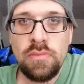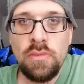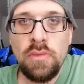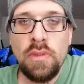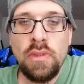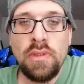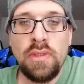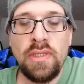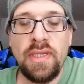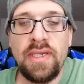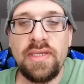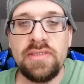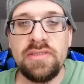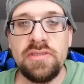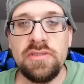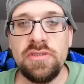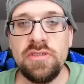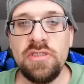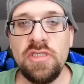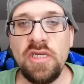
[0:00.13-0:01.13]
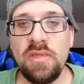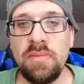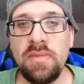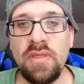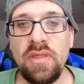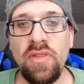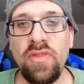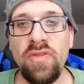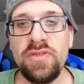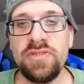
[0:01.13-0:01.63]
Ladies and
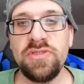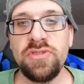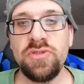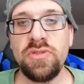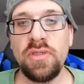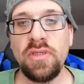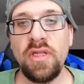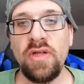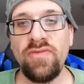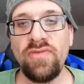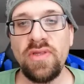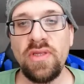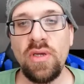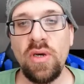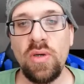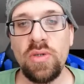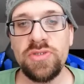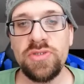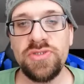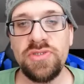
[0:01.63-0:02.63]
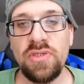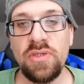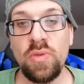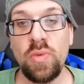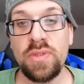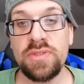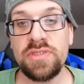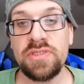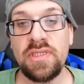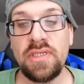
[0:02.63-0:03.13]
gentlemen, this is your lovely host here
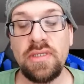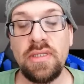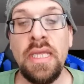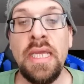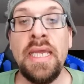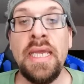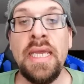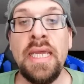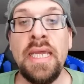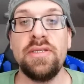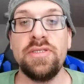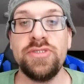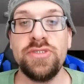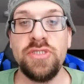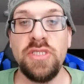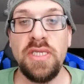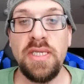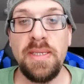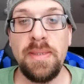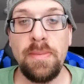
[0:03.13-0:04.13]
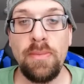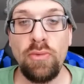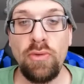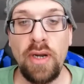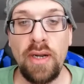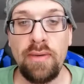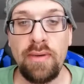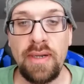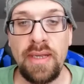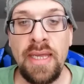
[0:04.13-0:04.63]
once again. It is Team
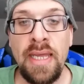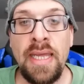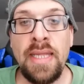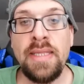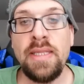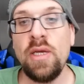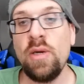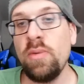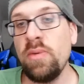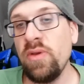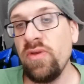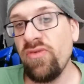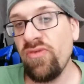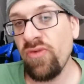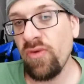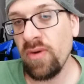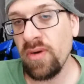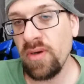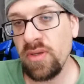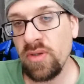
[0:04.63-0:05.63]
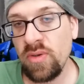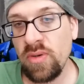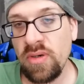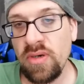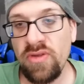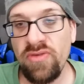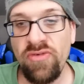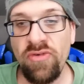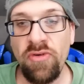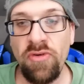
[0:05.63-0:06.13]
Rai Now, before go
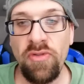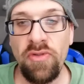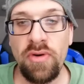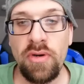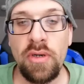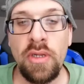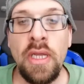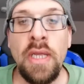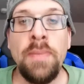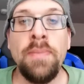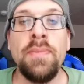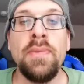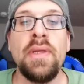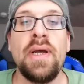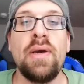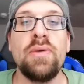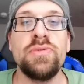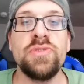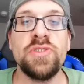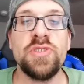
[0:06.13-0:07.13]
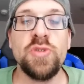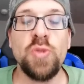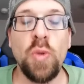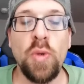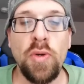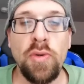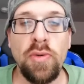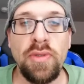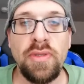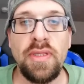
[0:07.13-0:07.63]
any further, I'm just
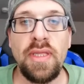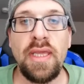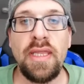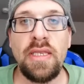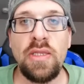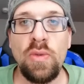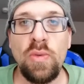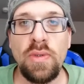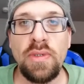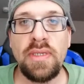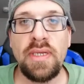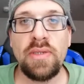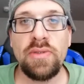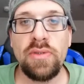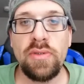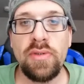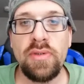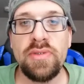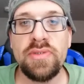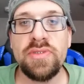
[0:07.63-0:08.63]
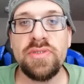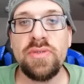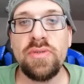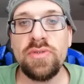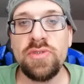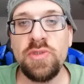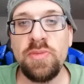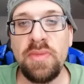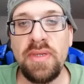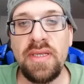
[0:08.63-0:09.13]
wondering anyone out there on
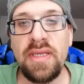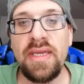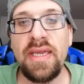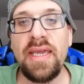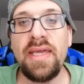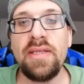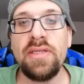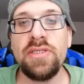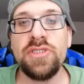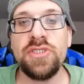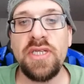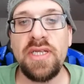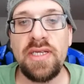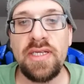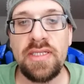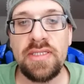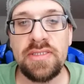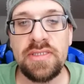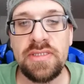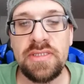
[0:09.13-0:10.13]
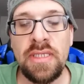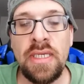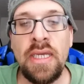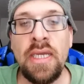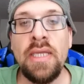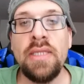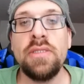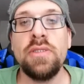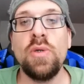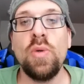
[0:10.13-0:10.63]
social media had a chance
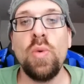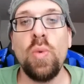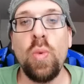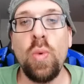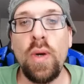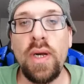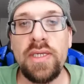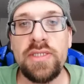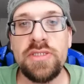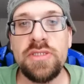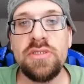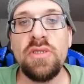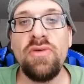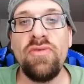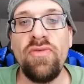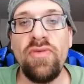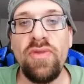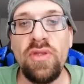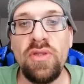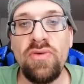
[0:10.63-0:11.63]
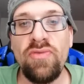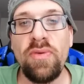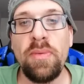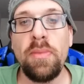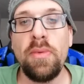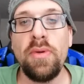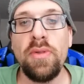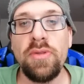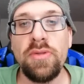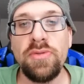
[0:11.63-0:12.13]
to watch the video from
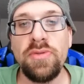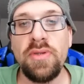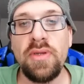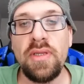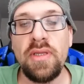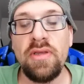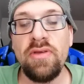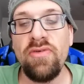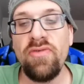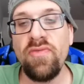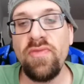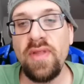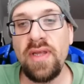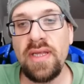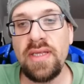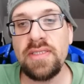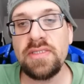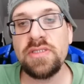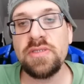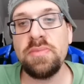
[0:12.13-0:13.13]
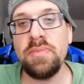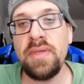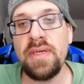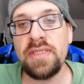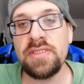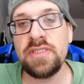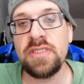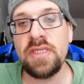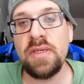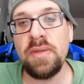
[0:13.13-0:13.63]
earlier today. If not,
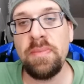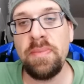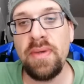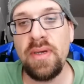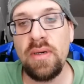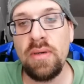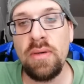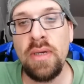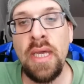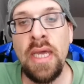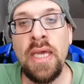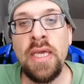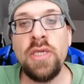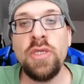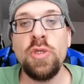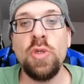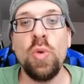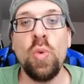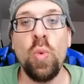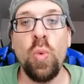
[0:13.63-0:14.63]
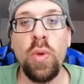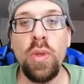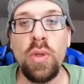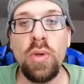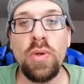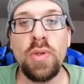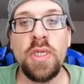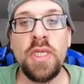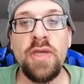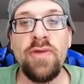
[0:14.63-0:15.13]
smash that bell. You
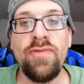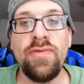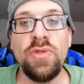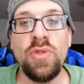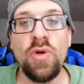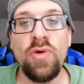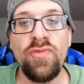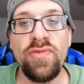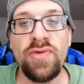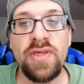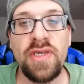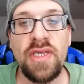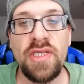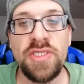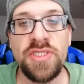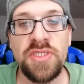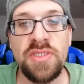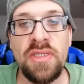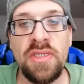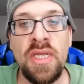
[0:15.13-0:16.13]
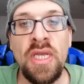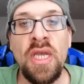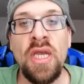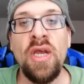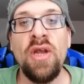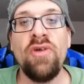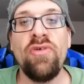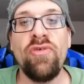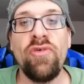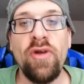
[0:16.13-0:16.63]
will get a notification
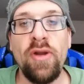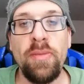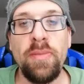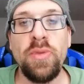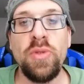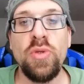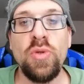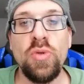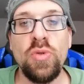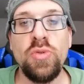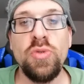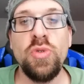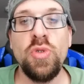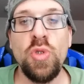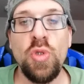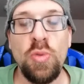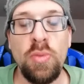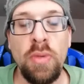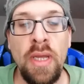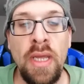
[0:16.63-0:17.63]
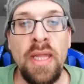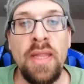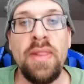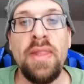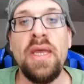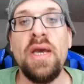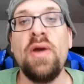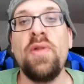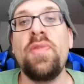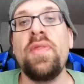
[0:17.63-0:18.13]
from YouTube.
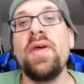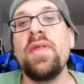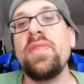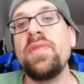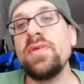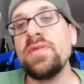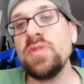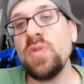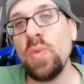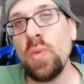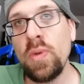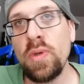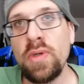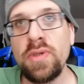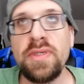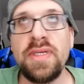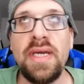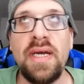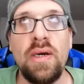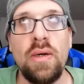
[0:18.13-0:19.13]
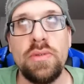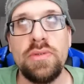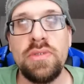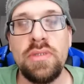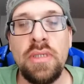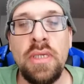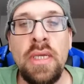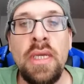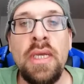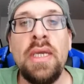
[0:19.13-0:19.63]
Now, that doesn't work
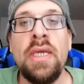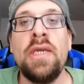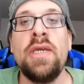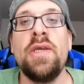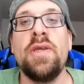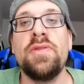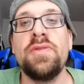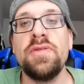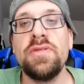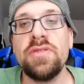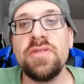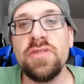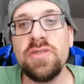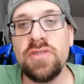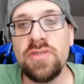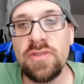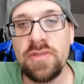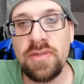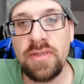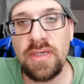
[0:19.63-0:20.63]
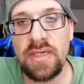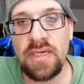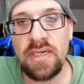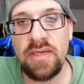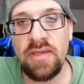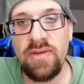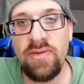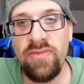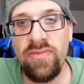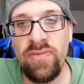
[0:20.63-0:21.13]
out. Hit the
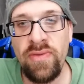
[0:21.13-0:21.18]
subscribe,